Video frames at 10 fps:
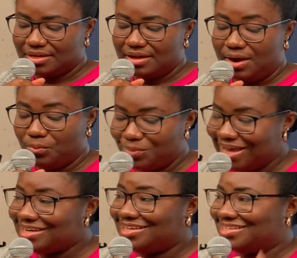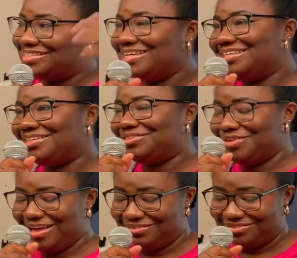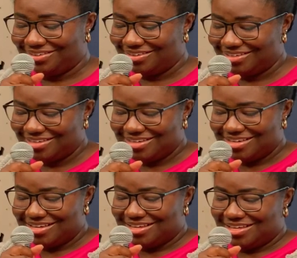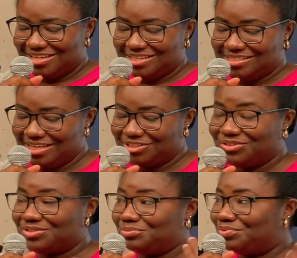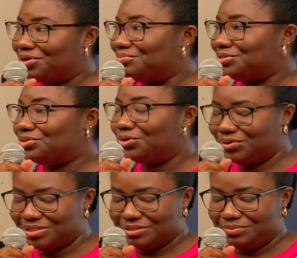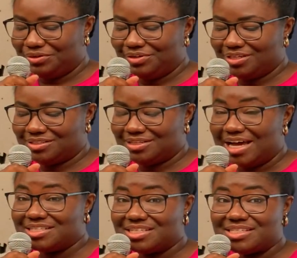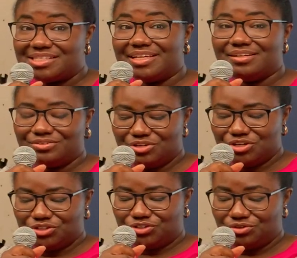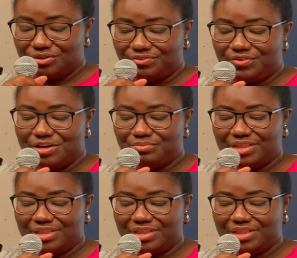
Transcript: And when he ascended to heaven, he sent us the promised Holy Spirit as a seal to affirm